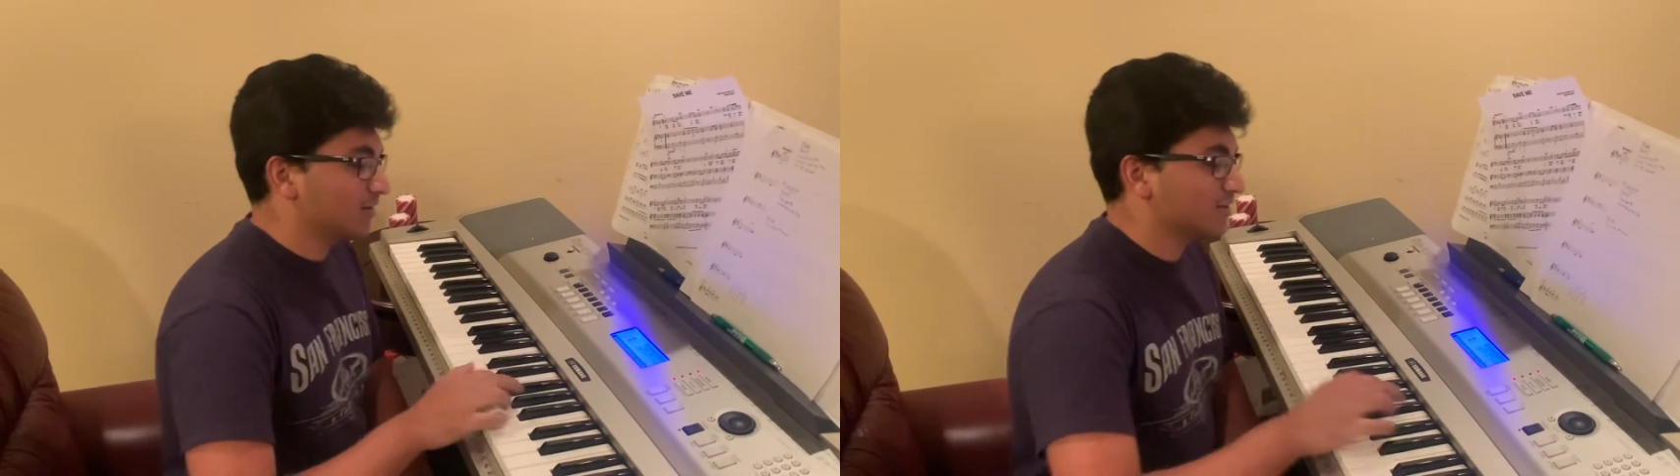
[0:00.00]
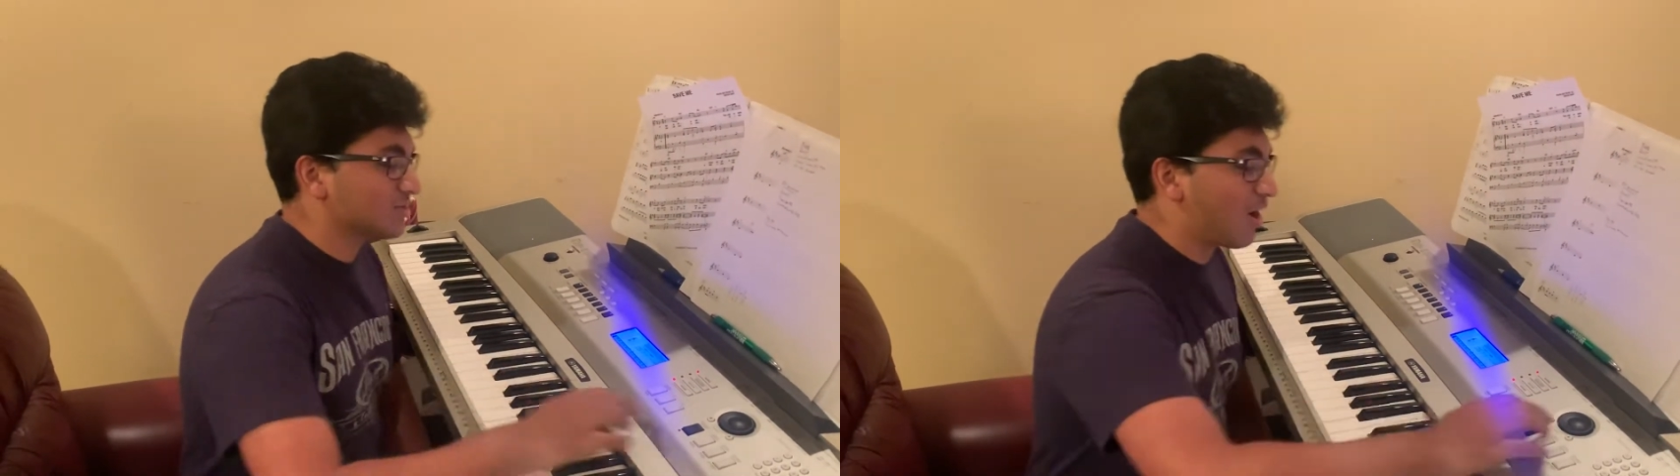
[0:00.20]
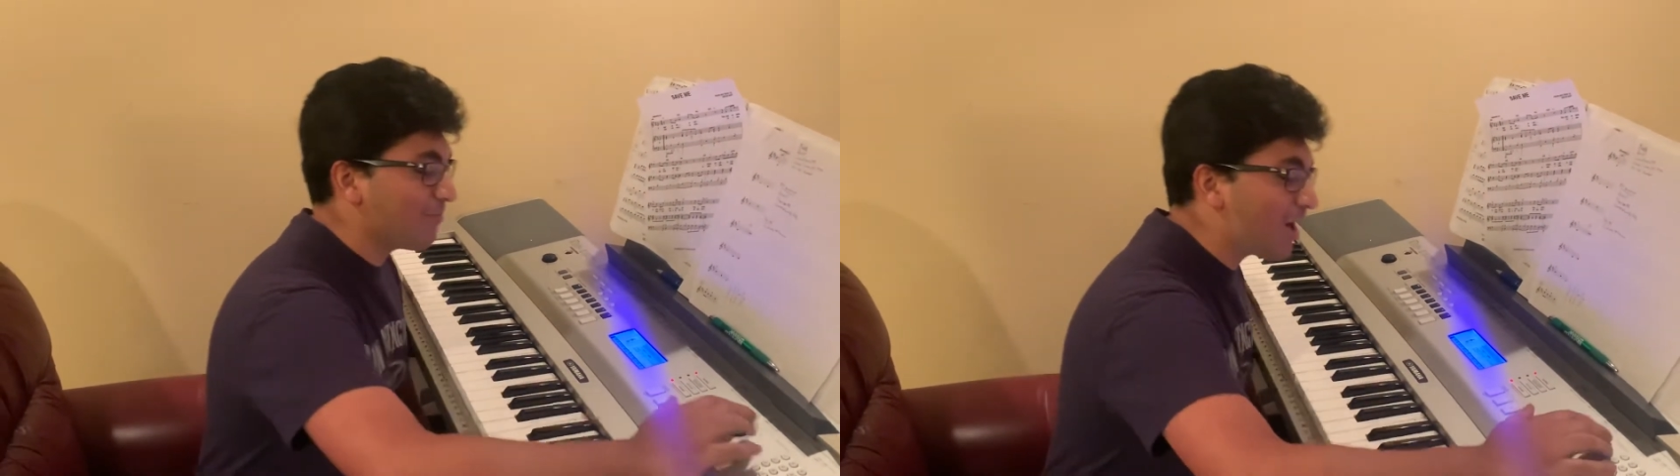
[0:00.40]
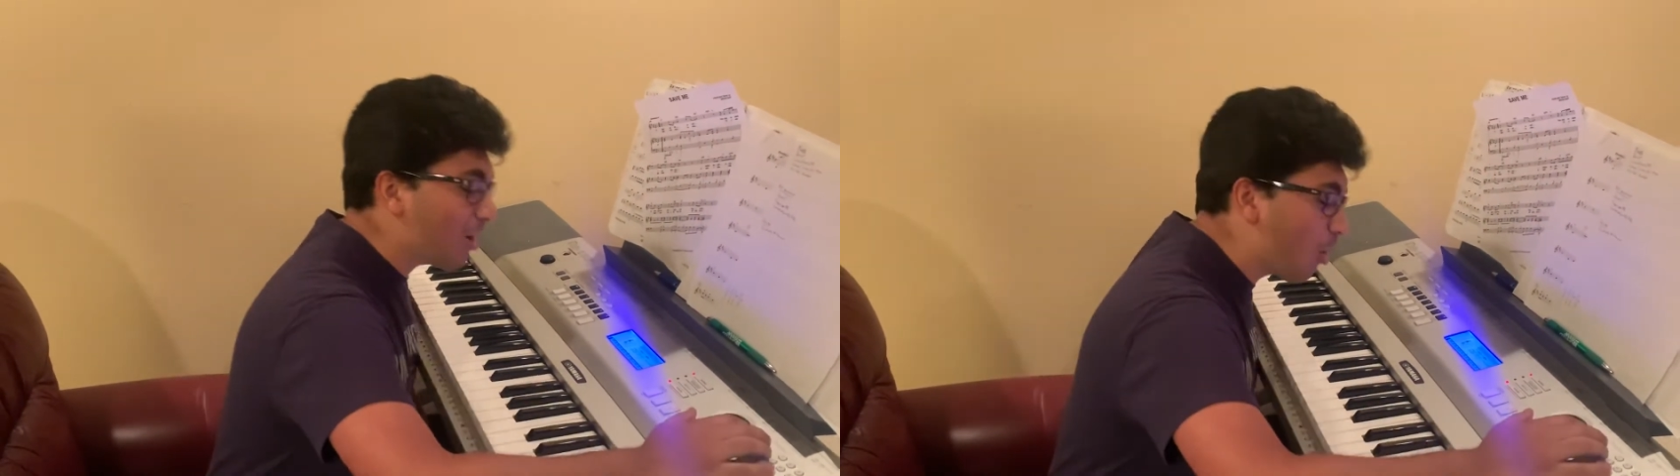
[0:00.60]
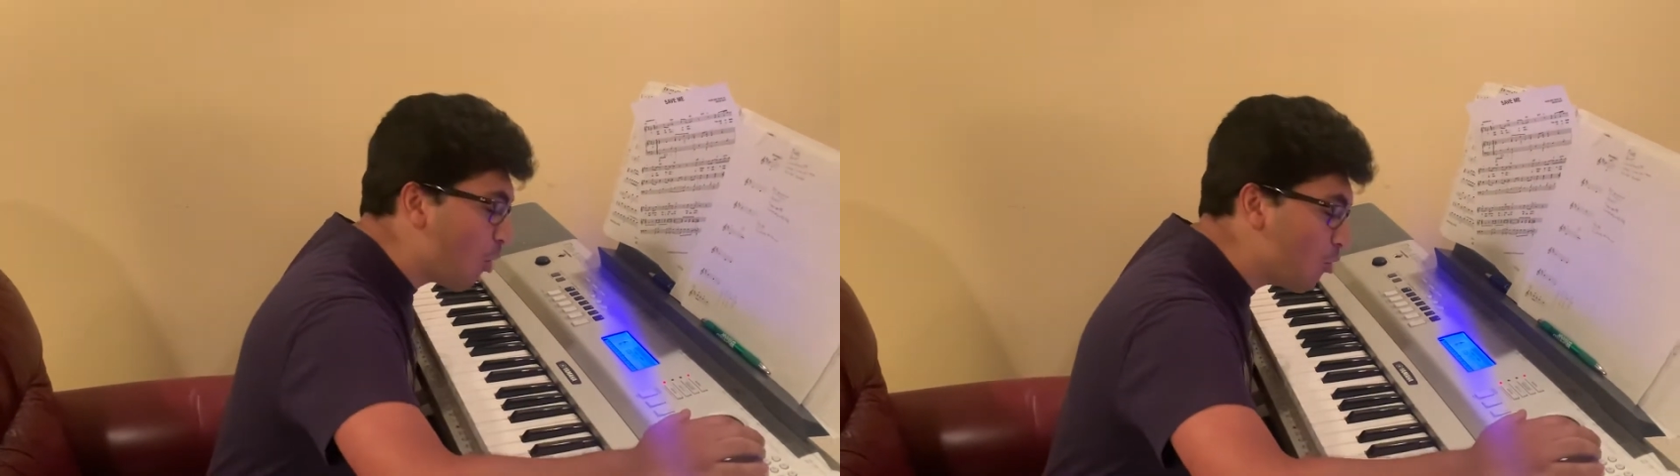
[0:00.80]
So I'm
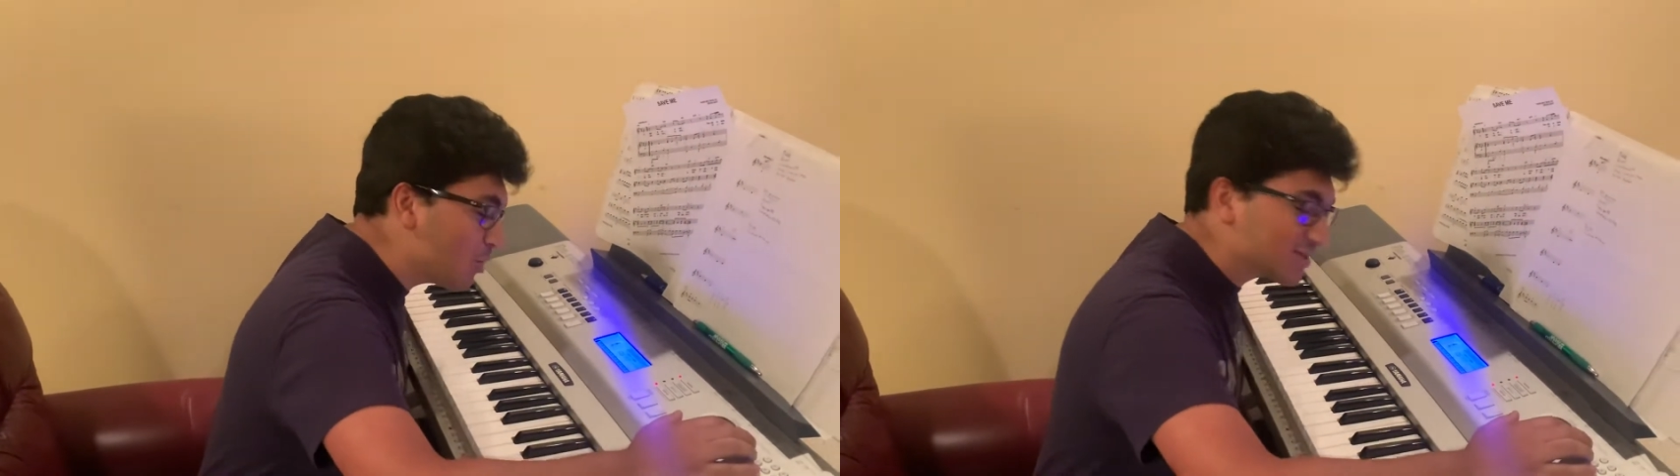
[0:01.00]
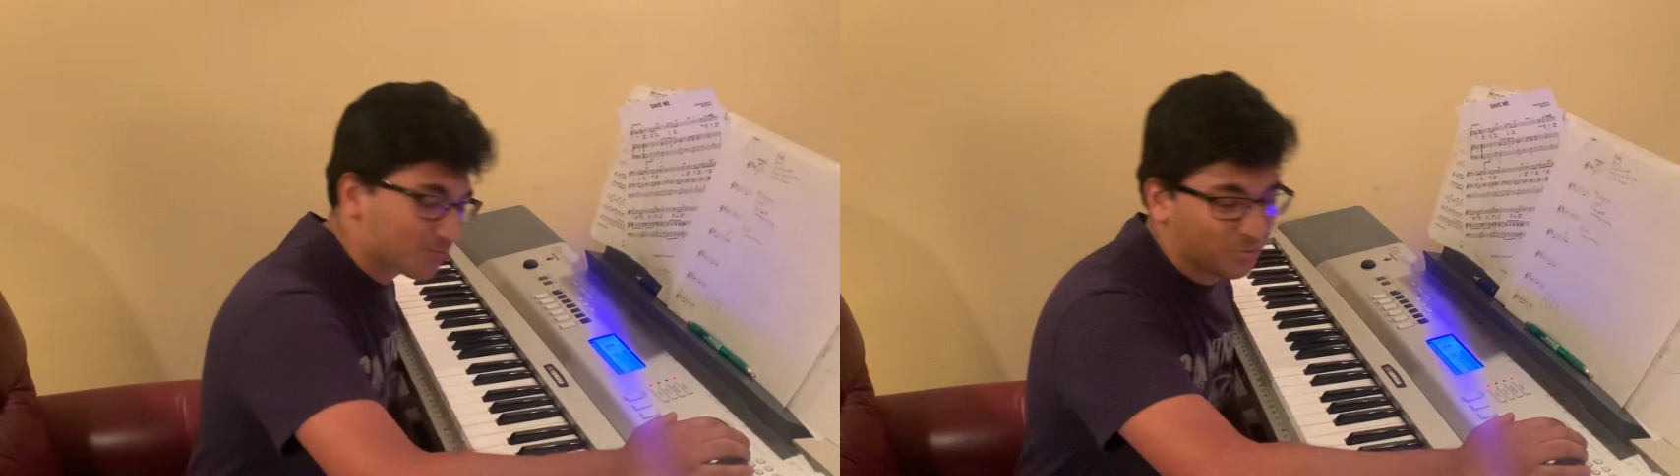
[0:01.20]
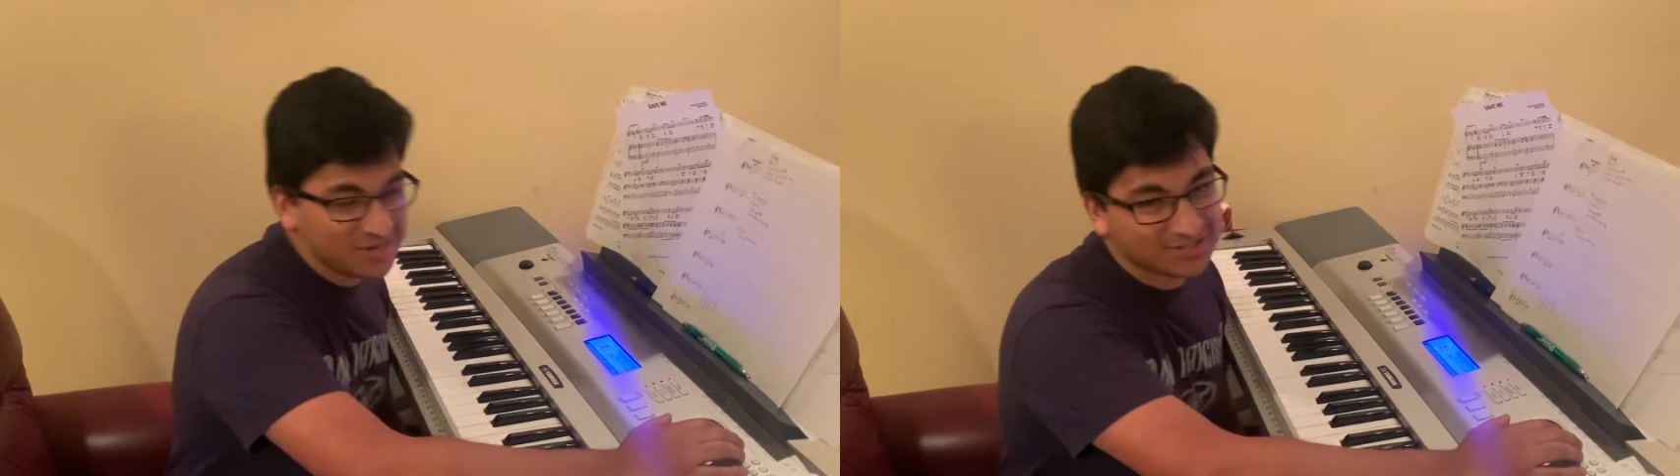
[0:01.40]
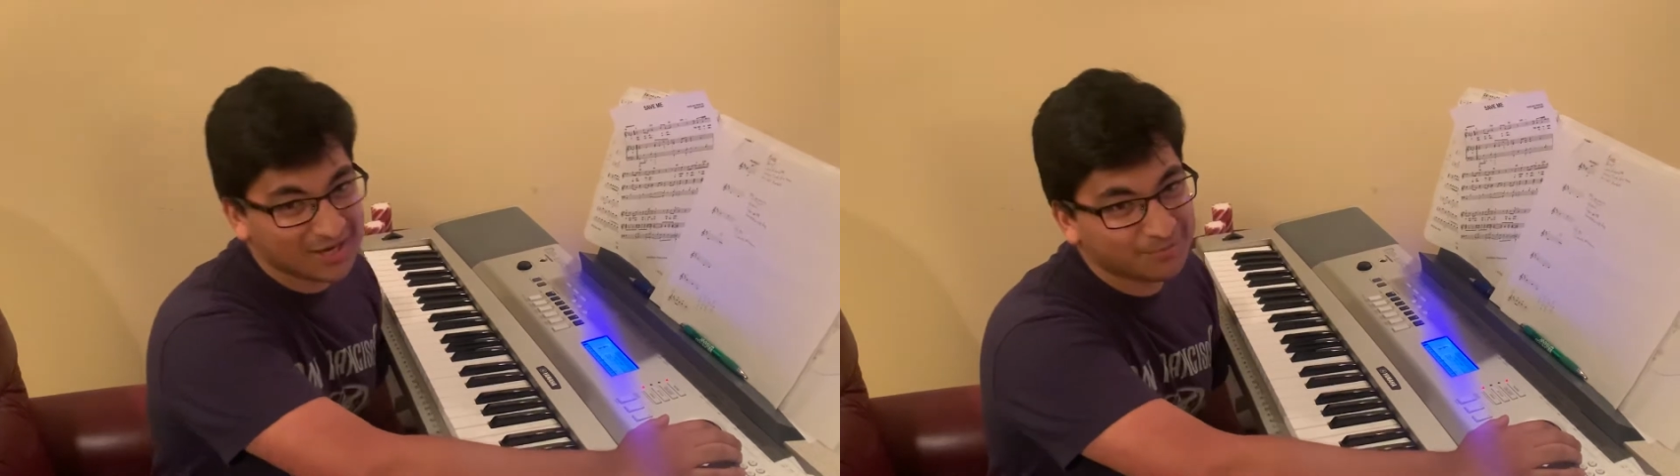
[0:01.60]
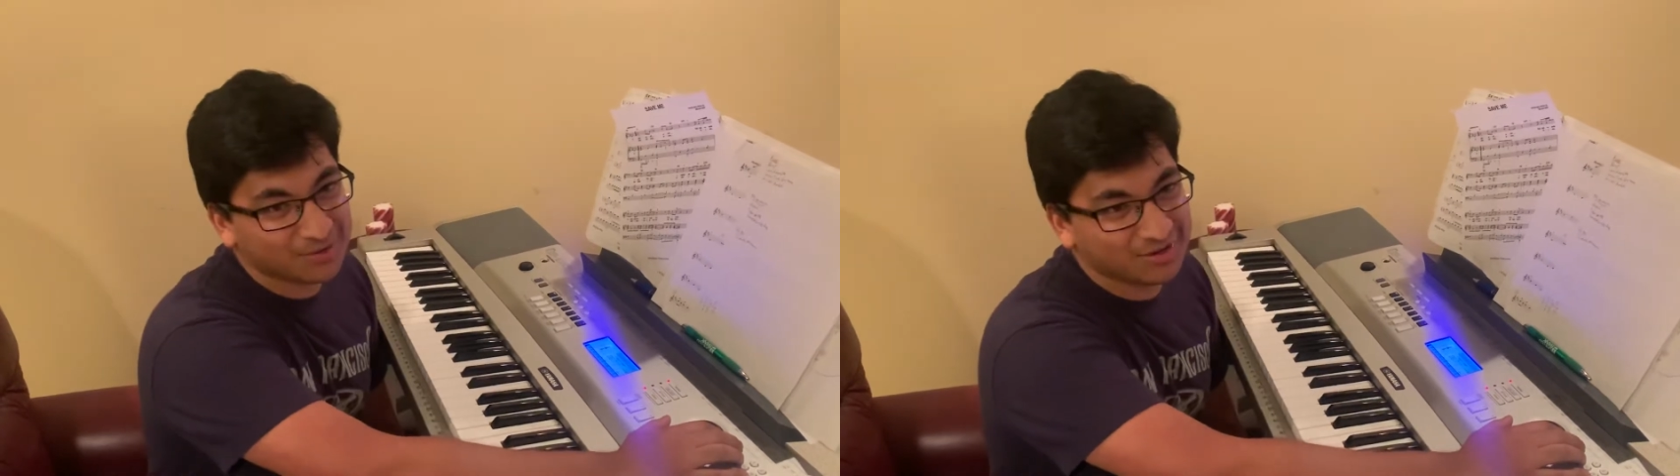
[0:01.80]
not always
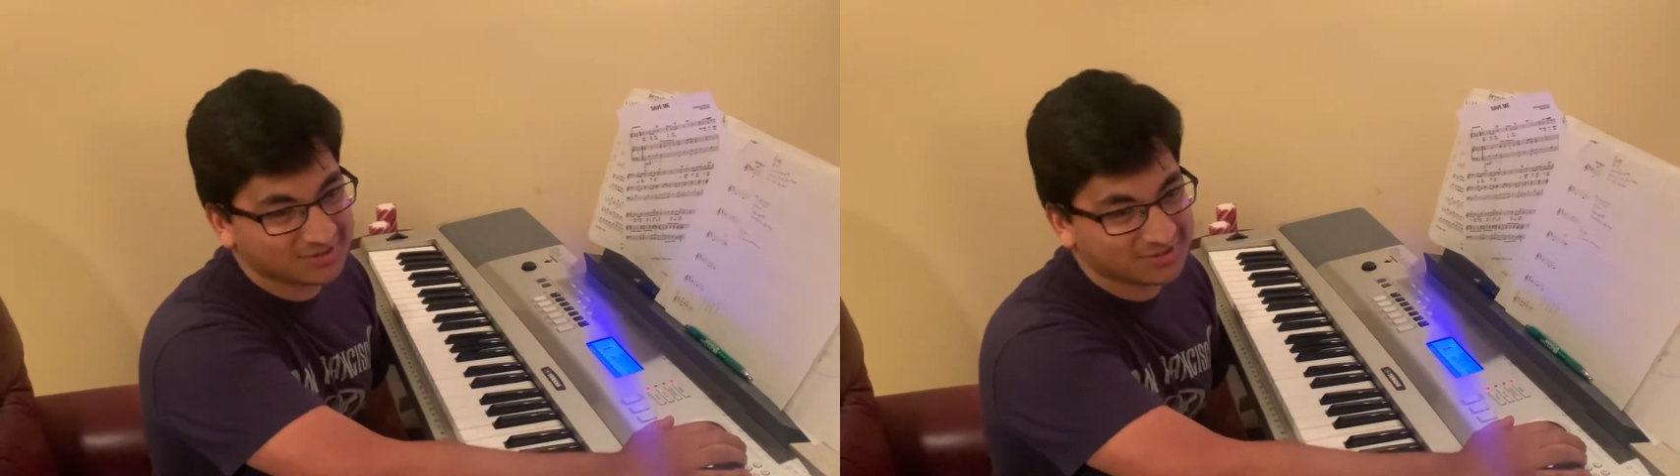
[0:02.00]
pre-taping it.